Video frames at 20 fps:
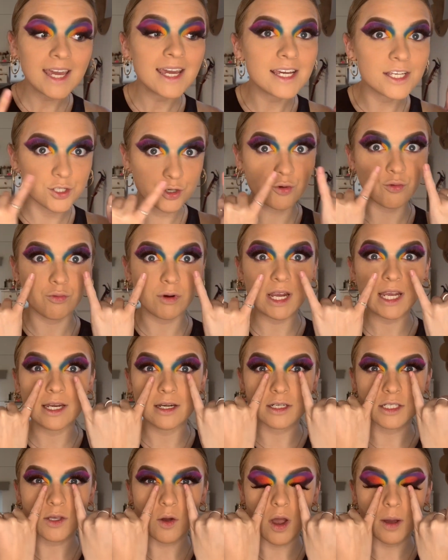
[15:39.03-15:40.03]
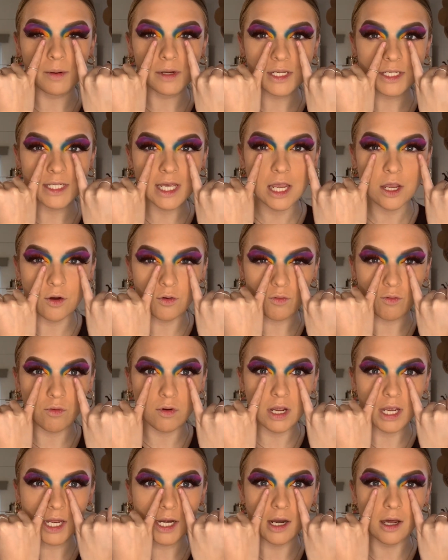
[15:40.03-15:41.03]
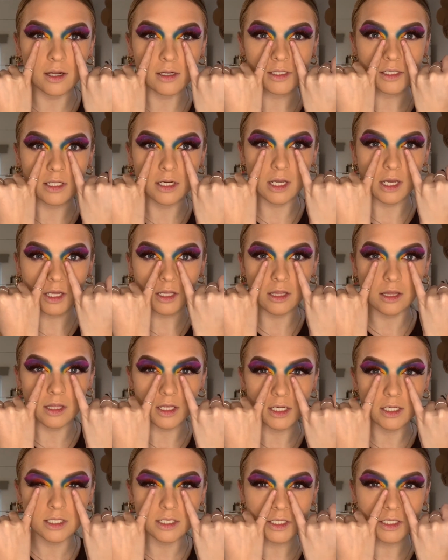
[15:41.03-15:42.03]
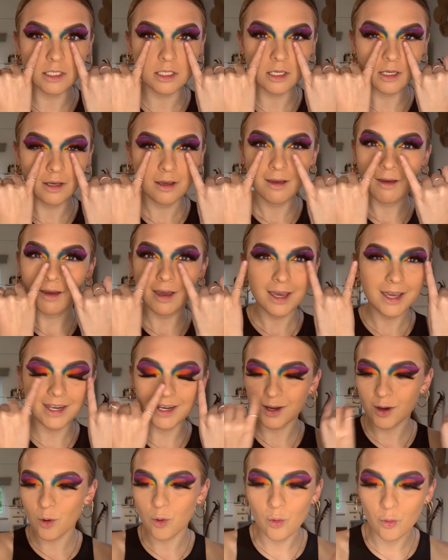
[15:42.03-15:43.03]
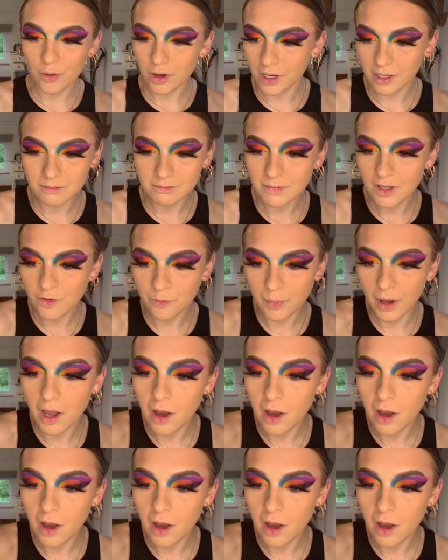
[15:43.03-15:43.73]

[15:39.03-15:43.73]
is green. So I'm going to take green underneath this inner corner of my